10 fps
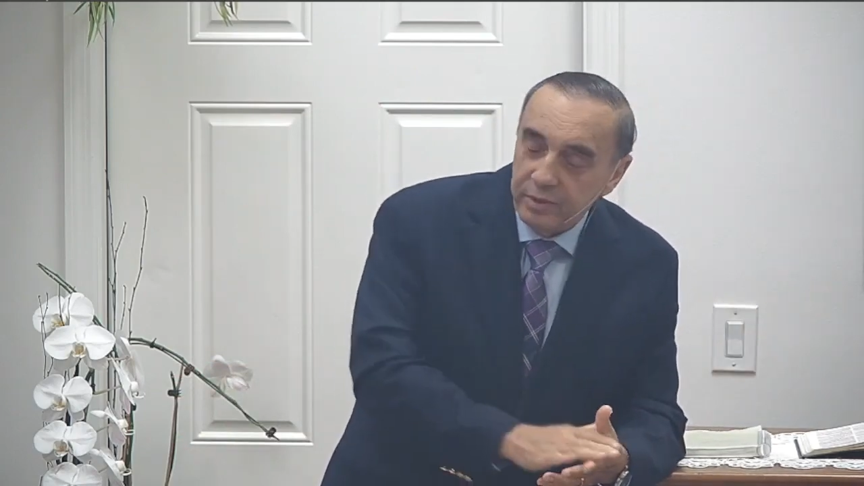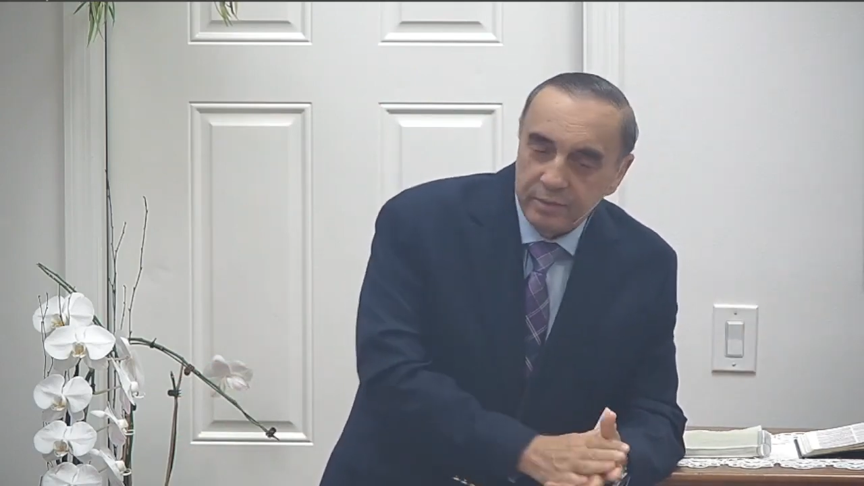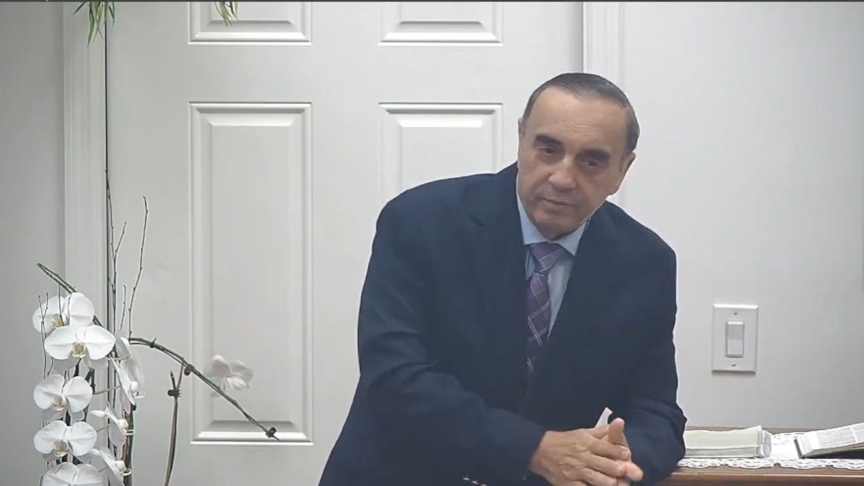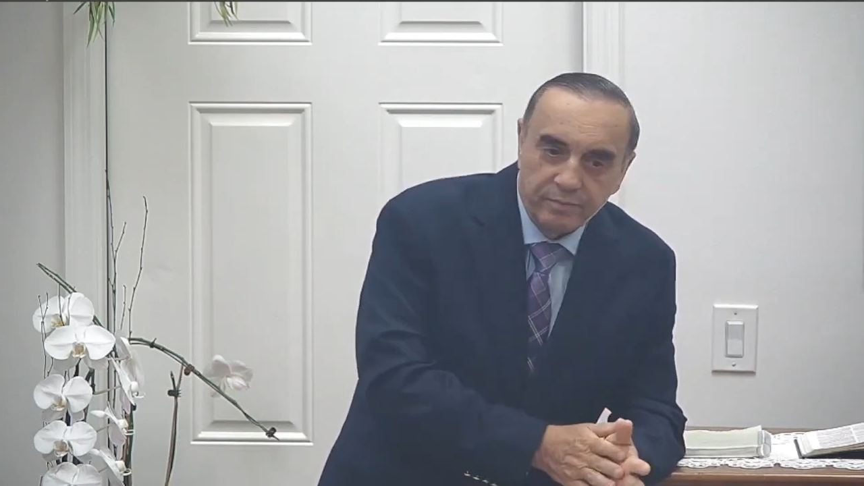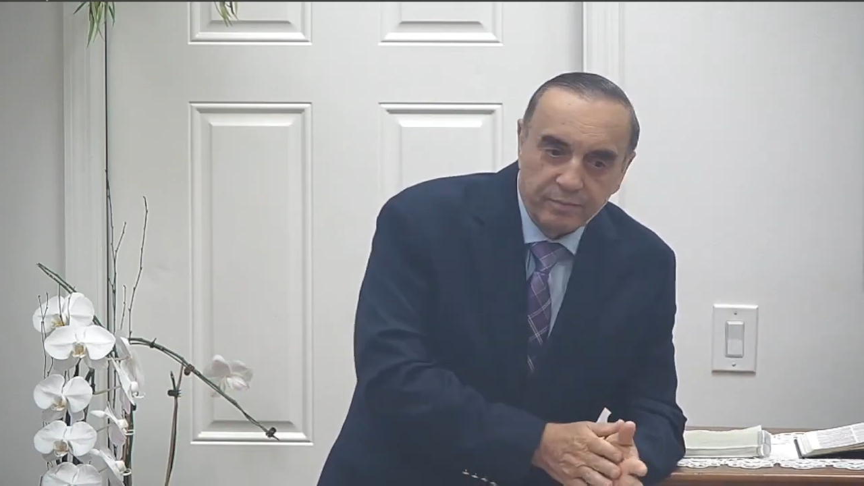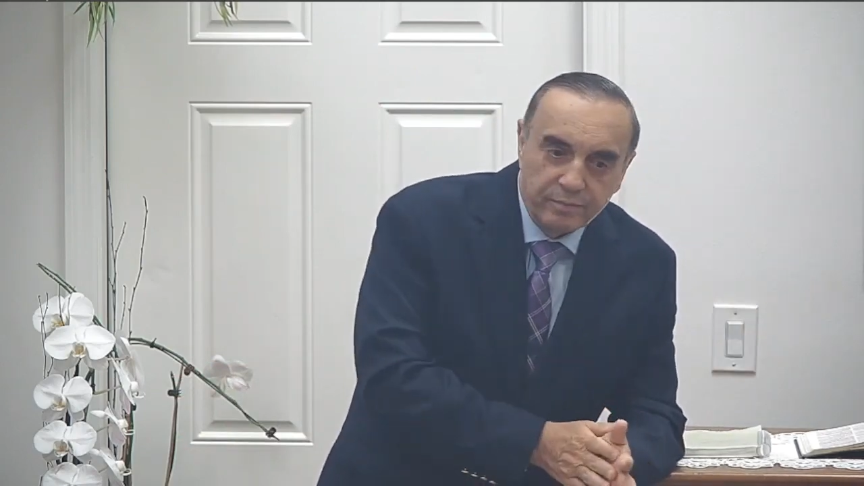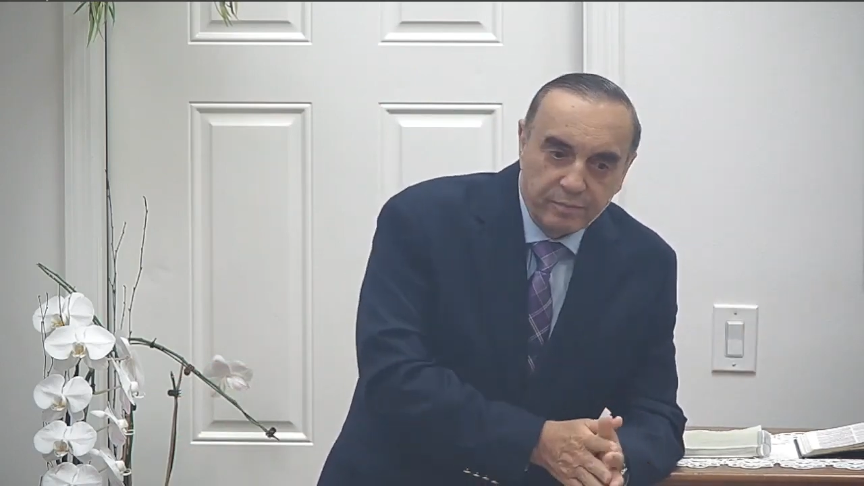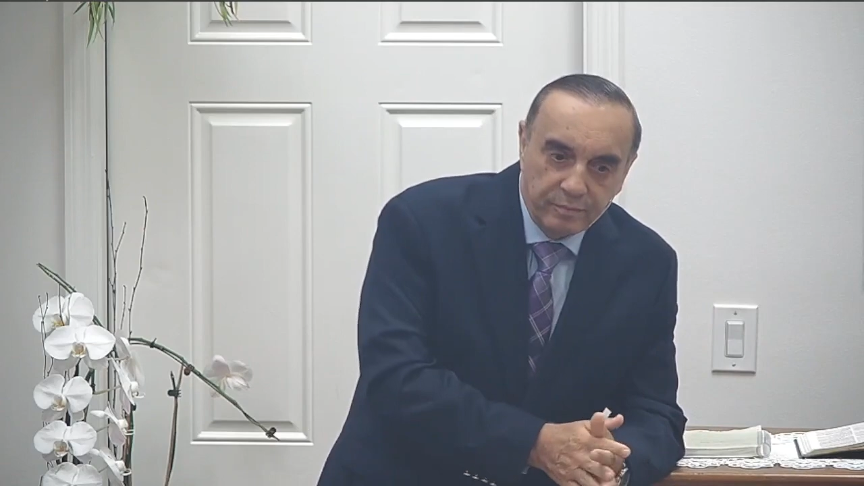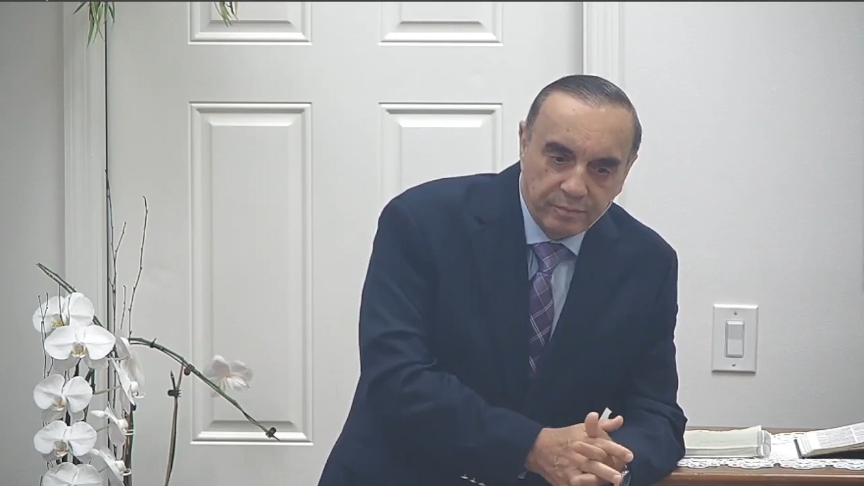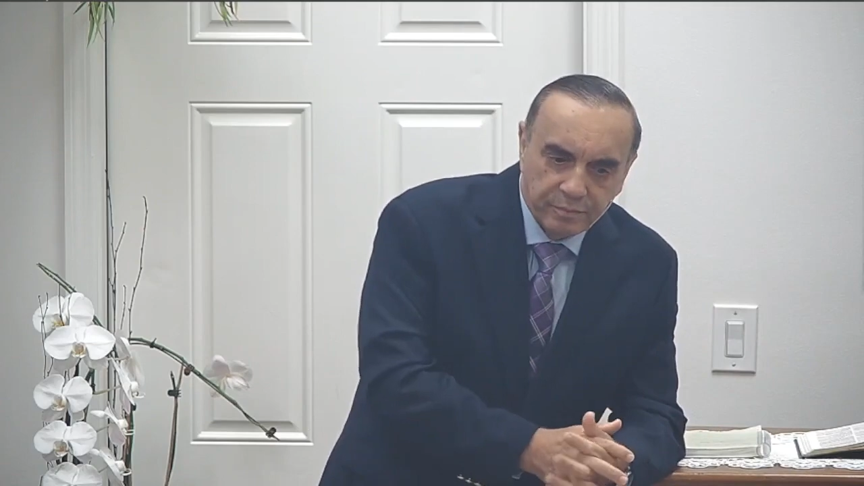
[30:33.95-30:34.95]
Many
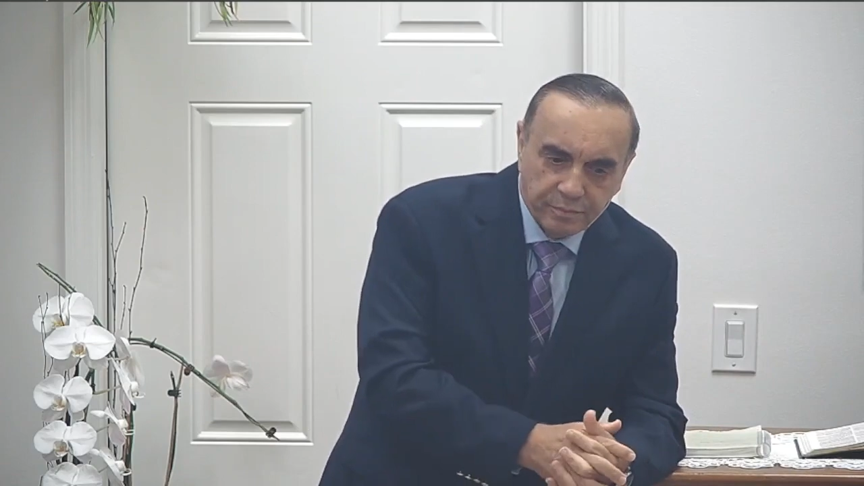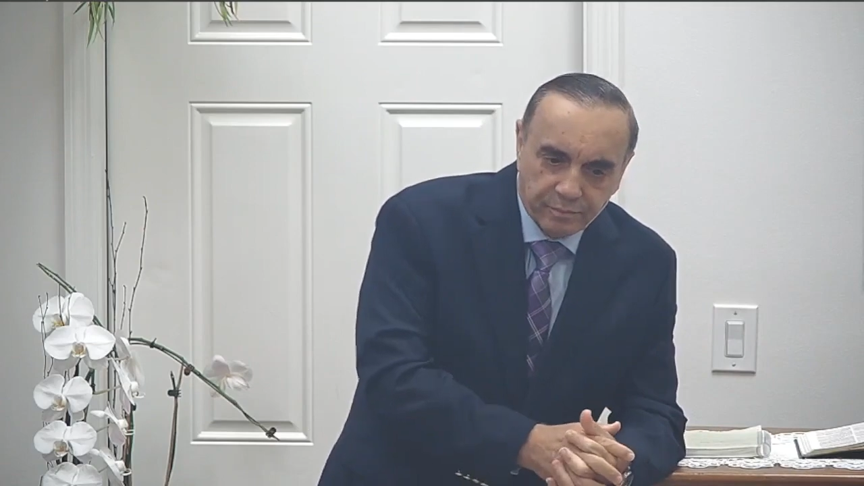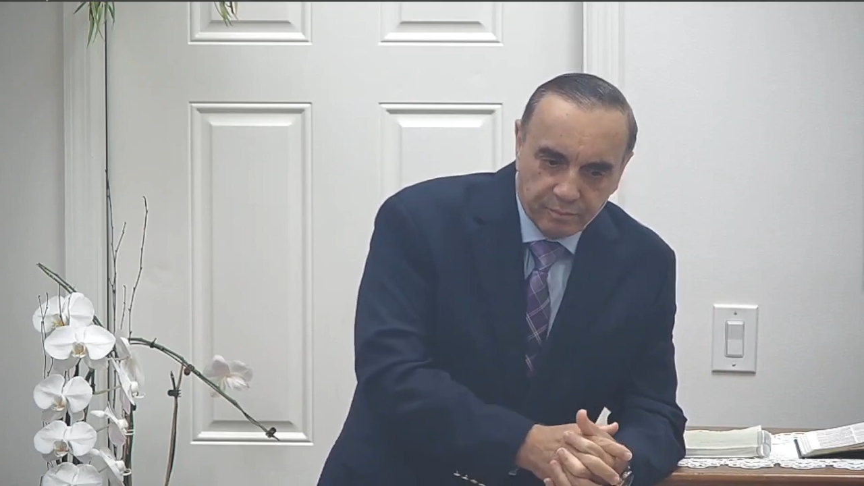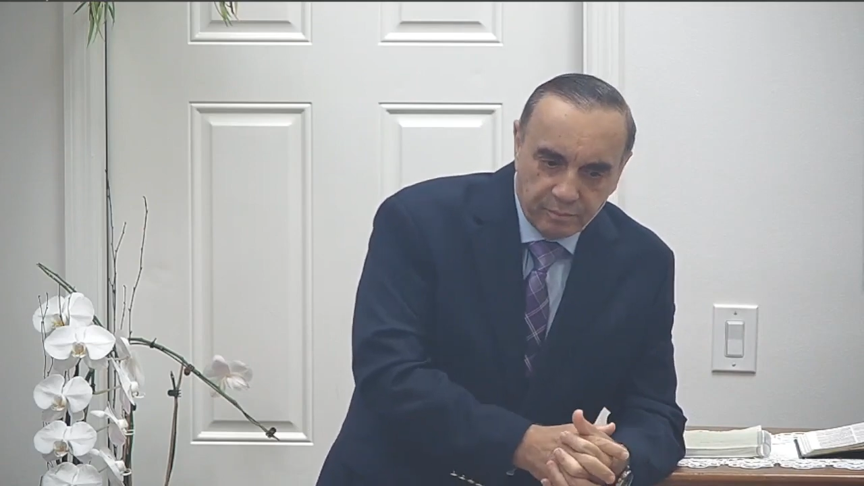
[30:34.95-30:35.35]
months later,